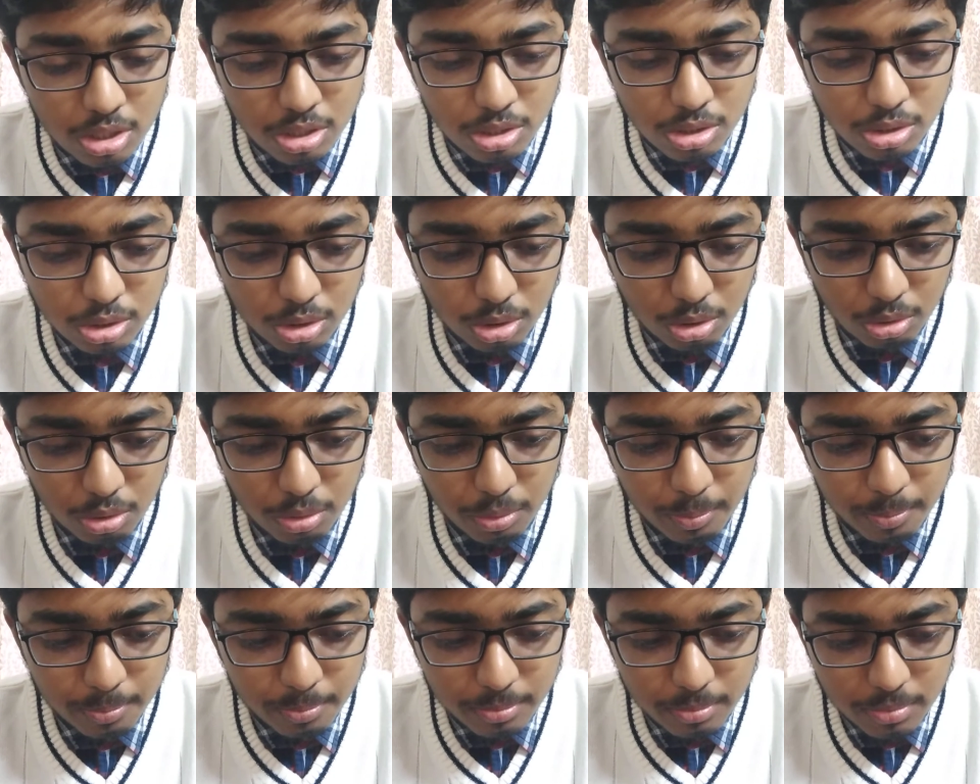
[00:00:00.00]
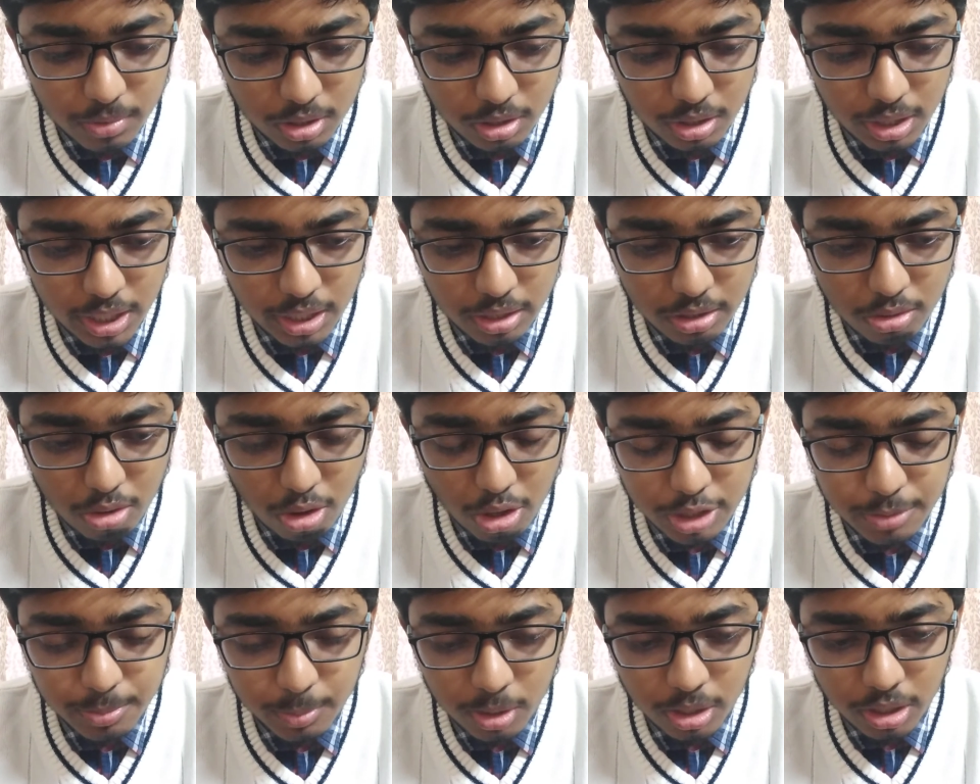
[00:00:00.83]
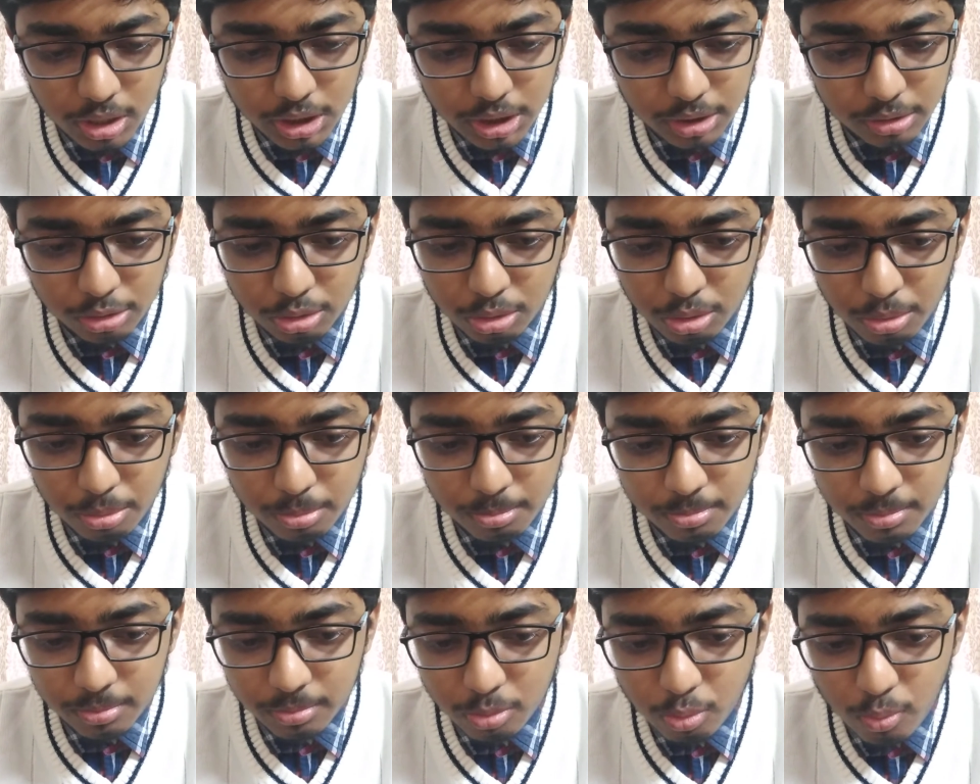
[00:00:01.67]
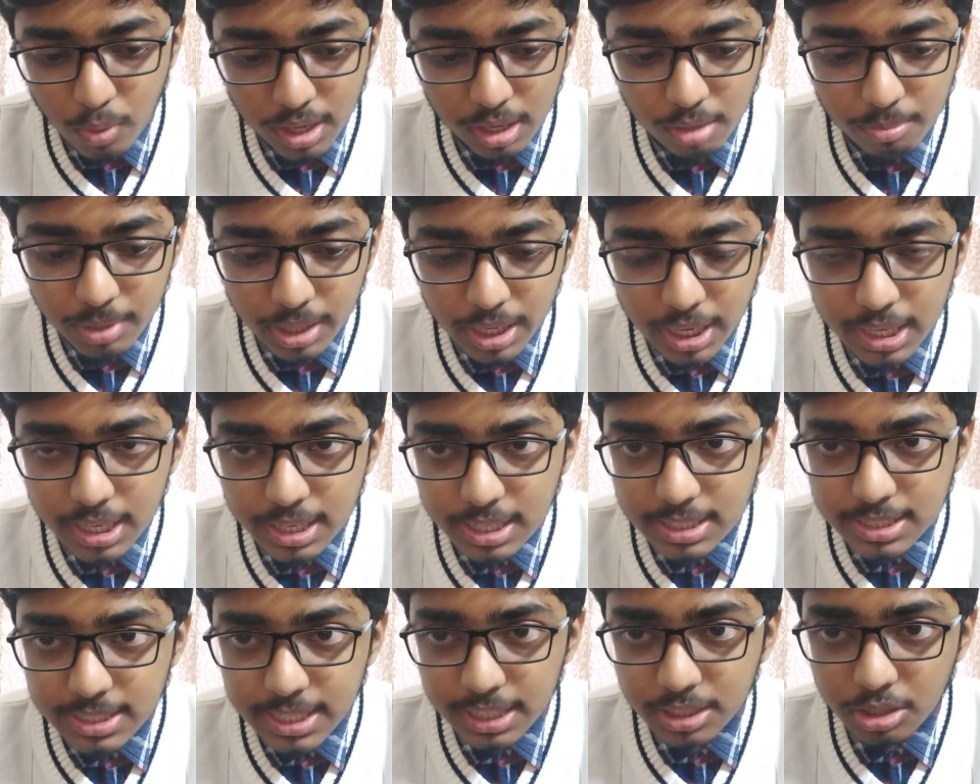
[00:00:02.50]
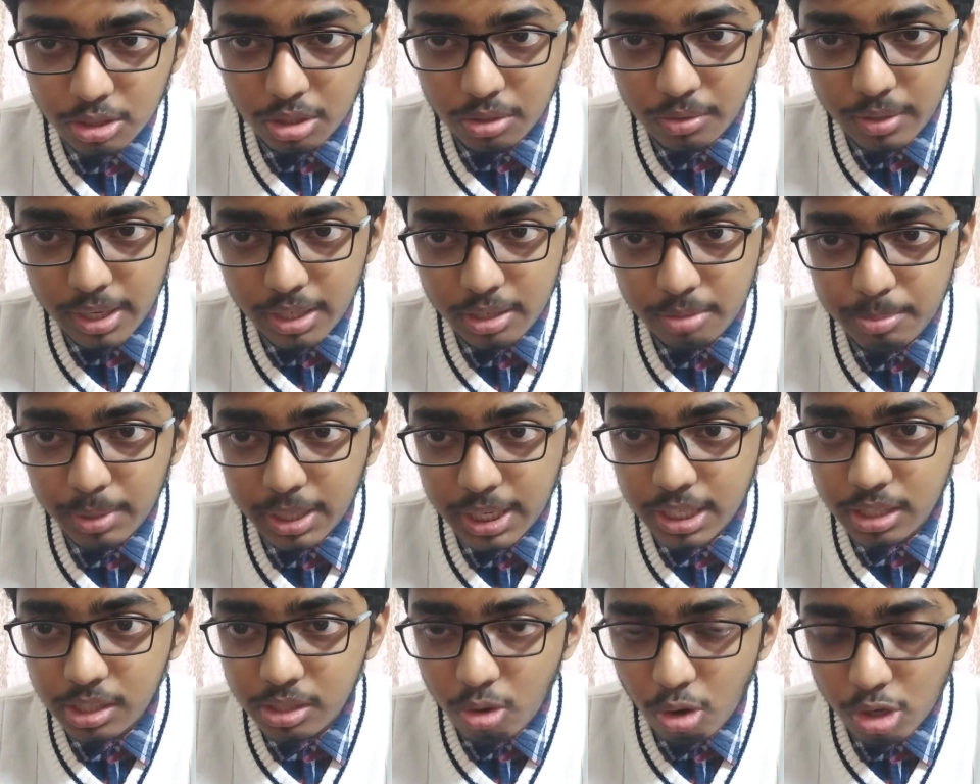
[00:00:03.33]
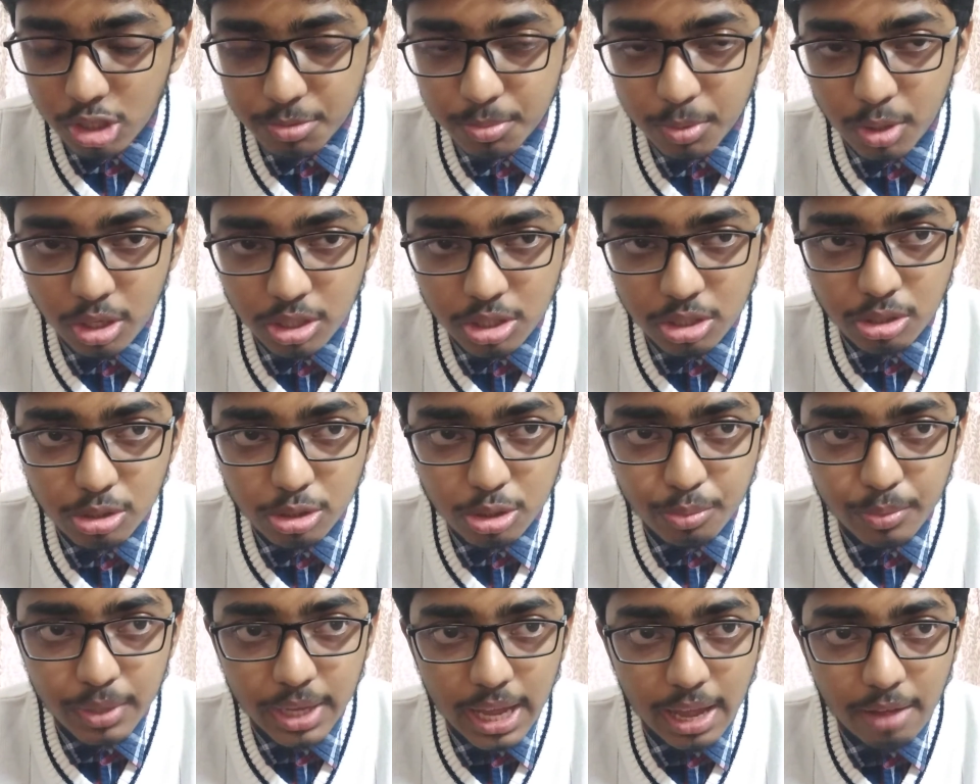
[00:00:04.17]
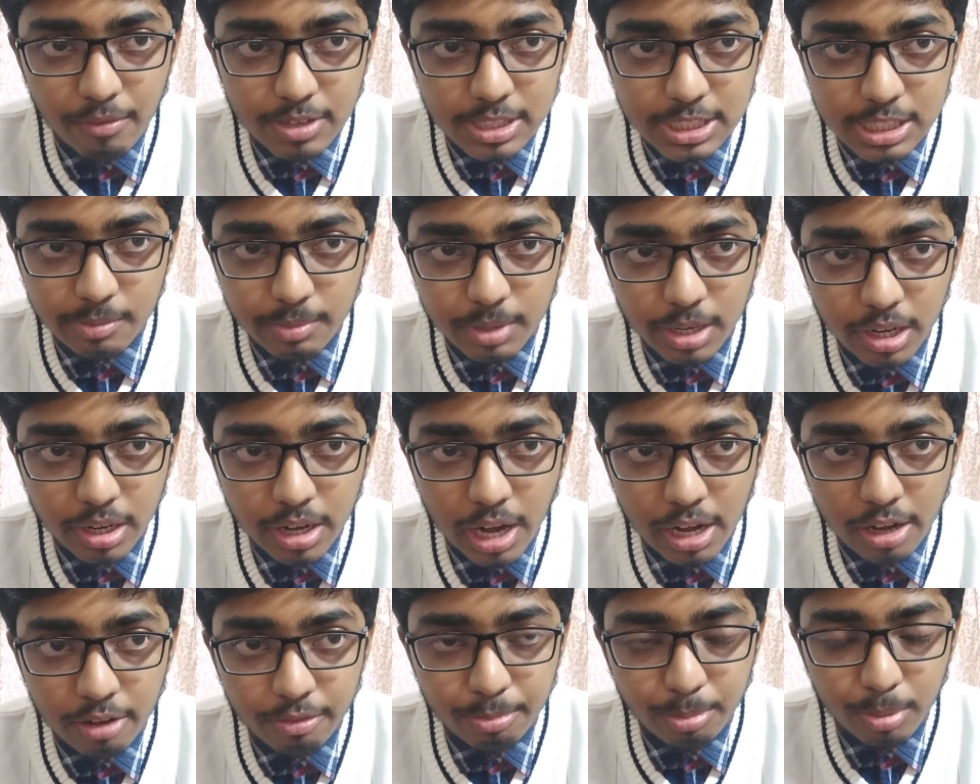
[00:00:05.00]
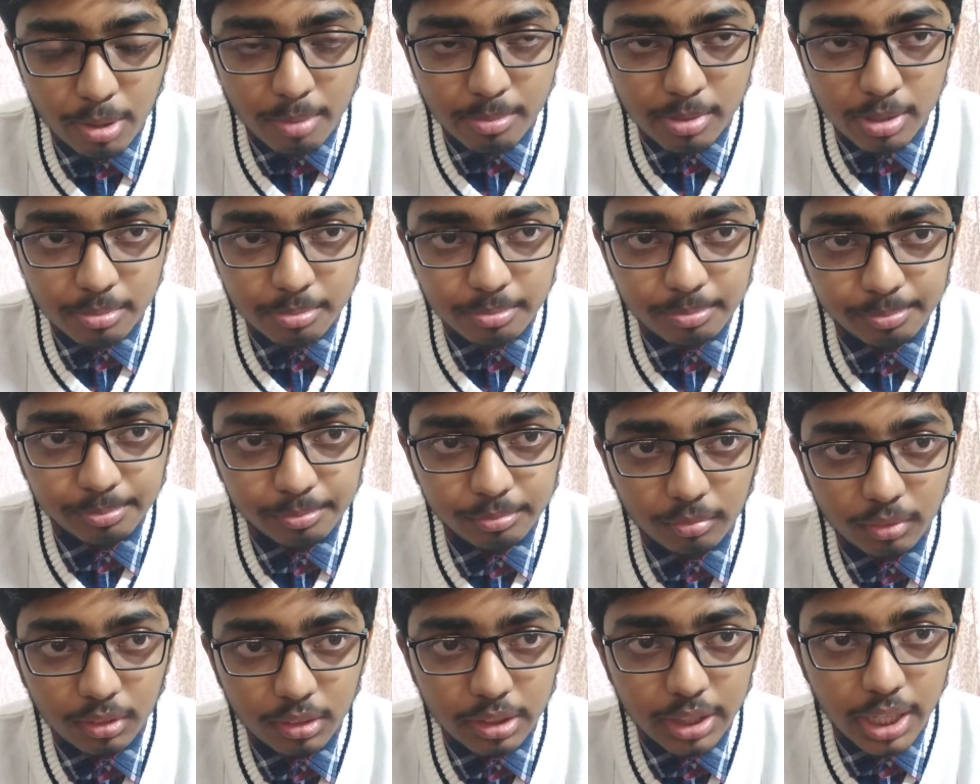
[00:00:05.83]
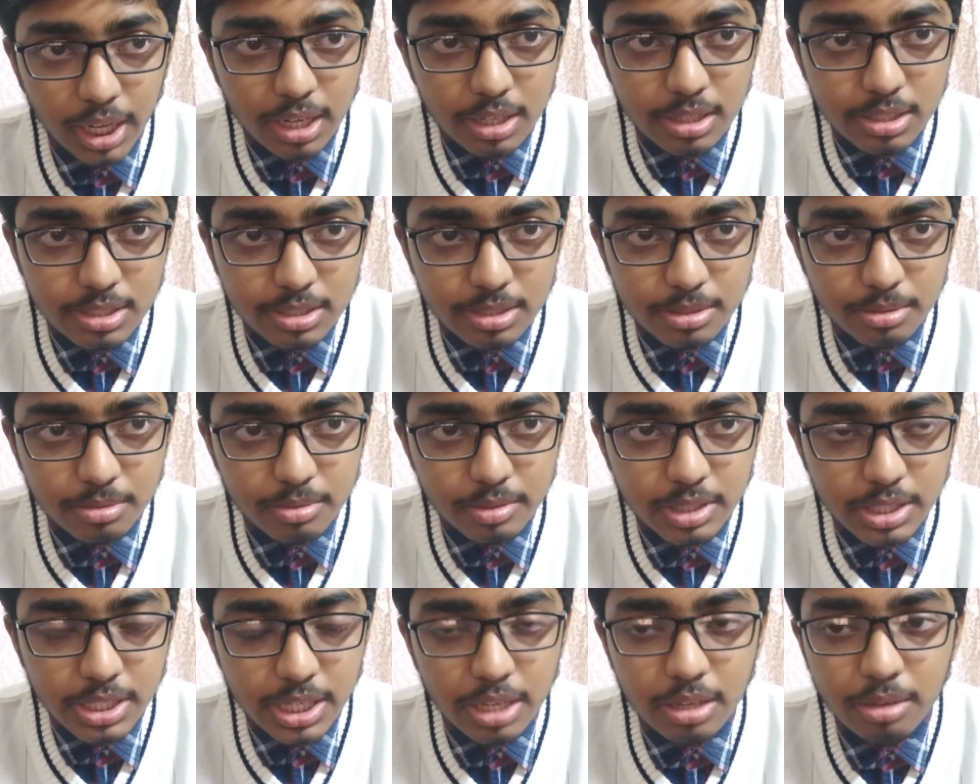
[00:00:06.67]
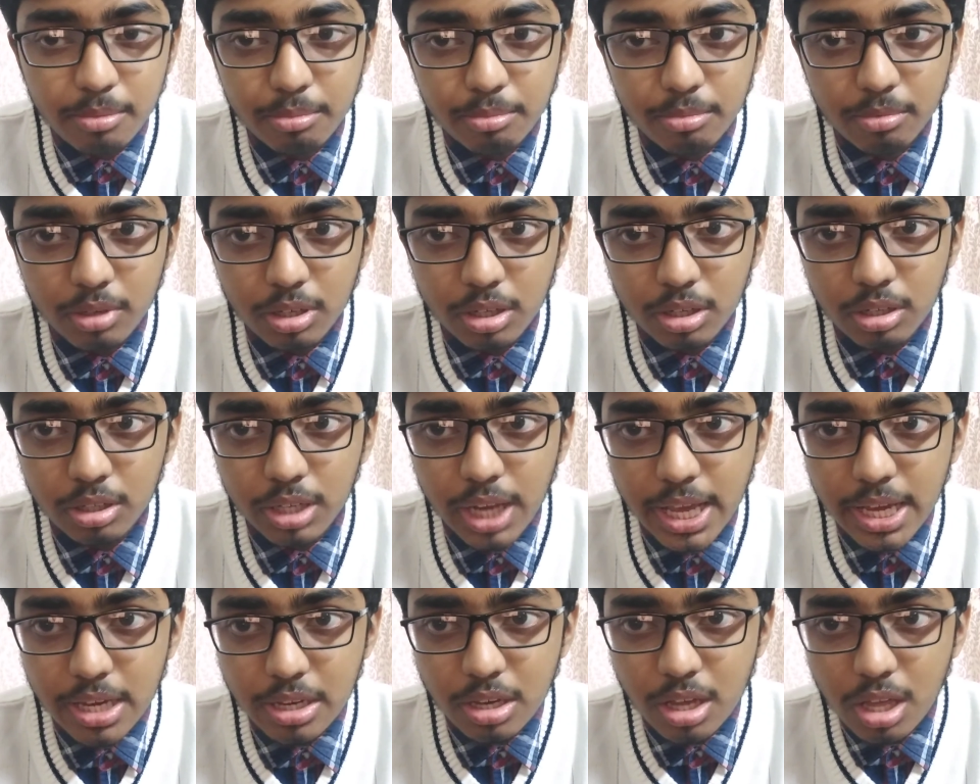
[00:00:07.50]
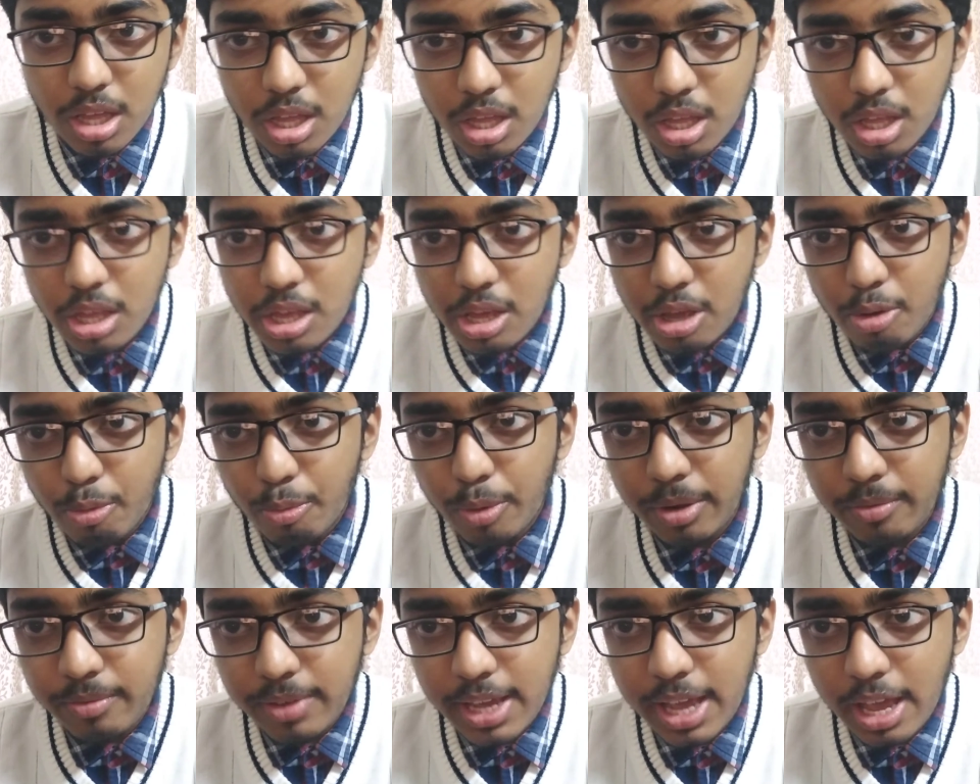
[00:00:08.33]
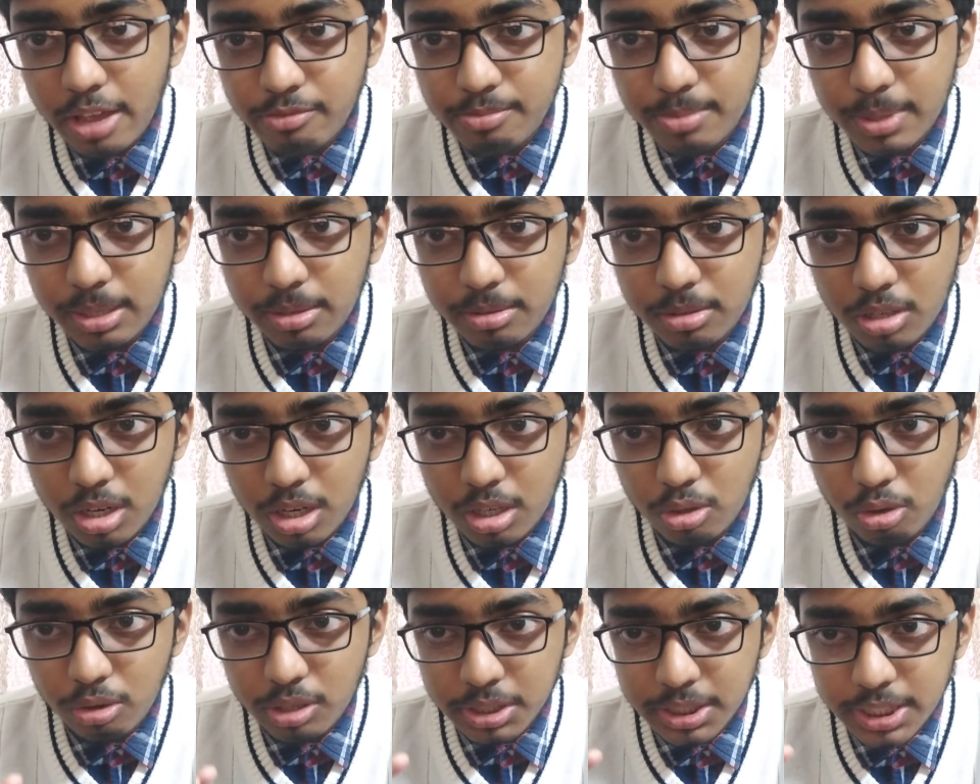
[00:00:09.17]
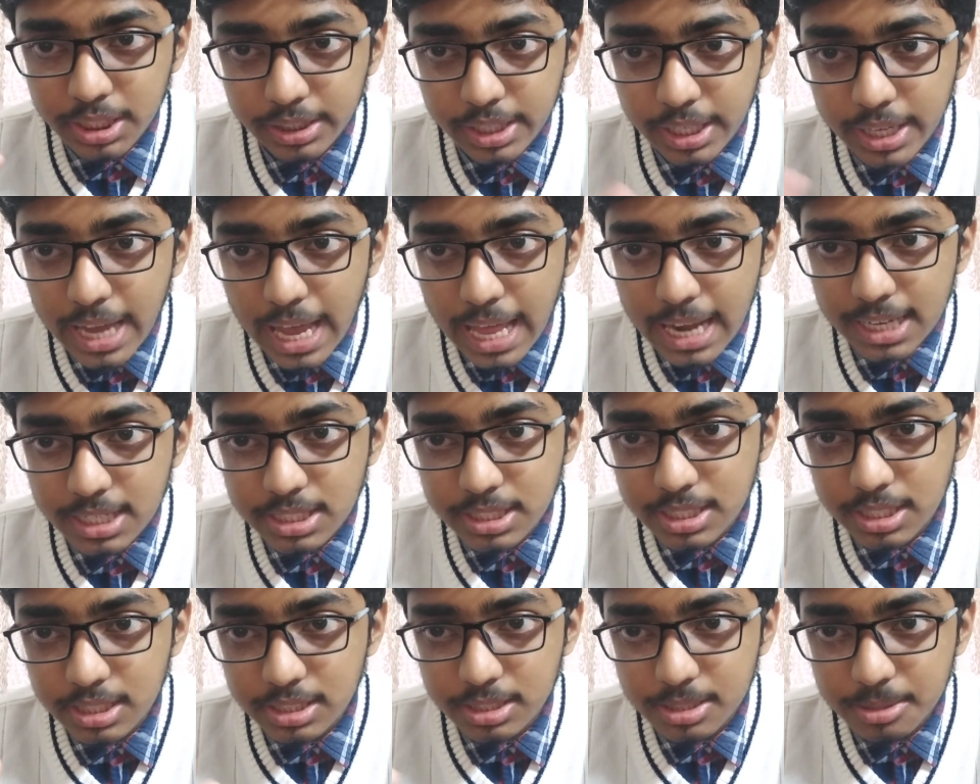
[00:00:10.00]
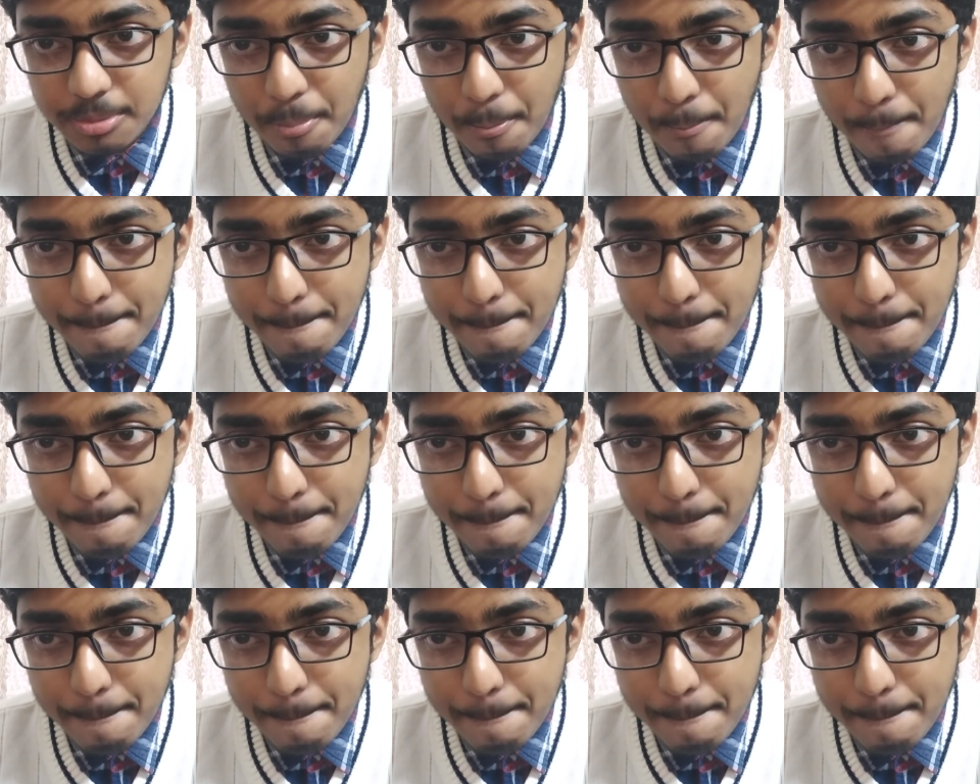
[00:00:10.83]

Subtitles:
So in cosmology, so quantum mechanics, that's all right, but in cosmology also we have a similar kind of problem. That is, see, like when we have been noticing the galaxies,